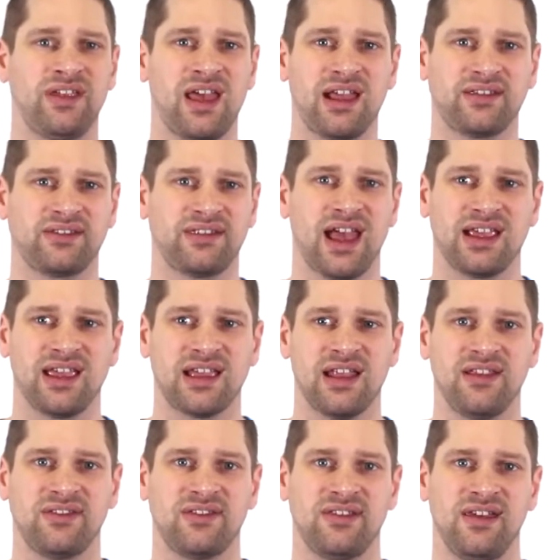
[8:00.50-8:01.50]
text tag
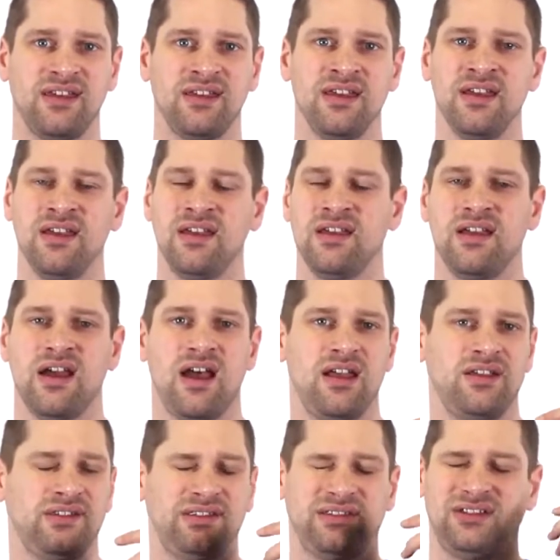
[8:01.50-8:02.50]
against it.
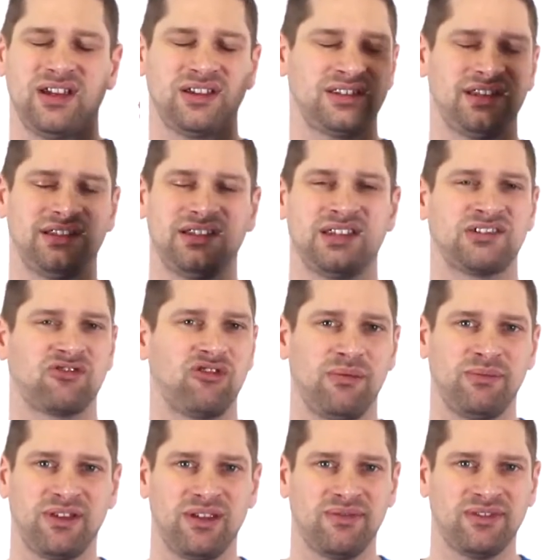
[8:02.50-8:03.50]
It's just a
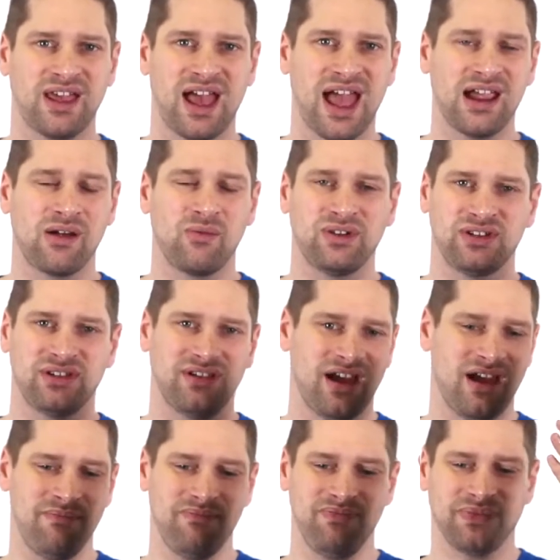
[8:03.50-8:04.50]
descriptive tag which
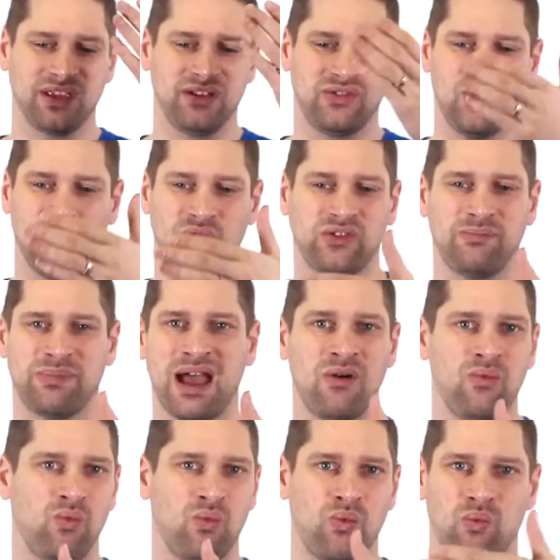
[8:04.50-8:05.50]
talks
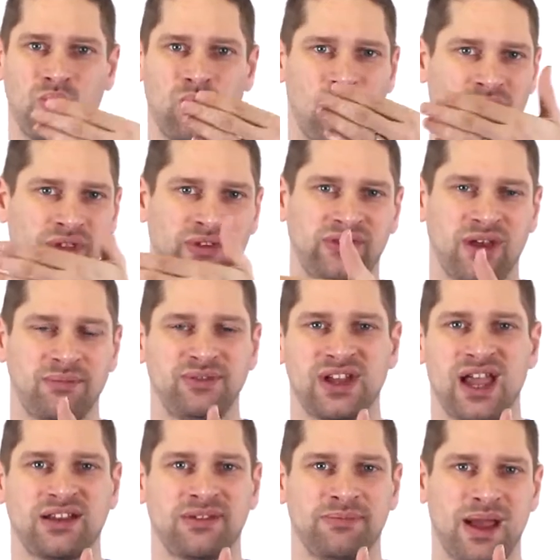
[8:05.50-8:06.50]
about what the
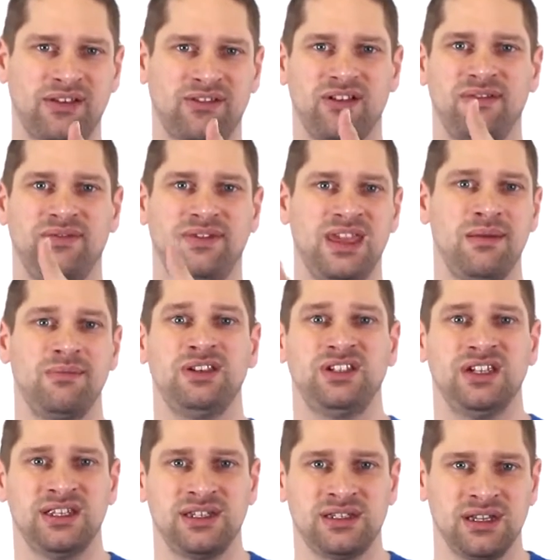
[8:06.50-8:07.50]
subject matter of the
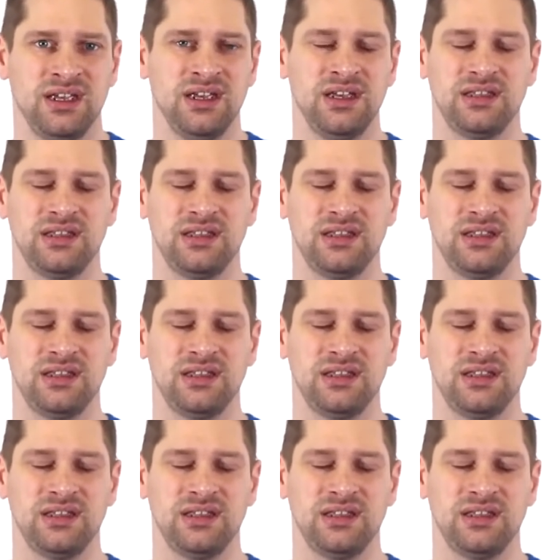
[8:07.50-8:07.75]
image is,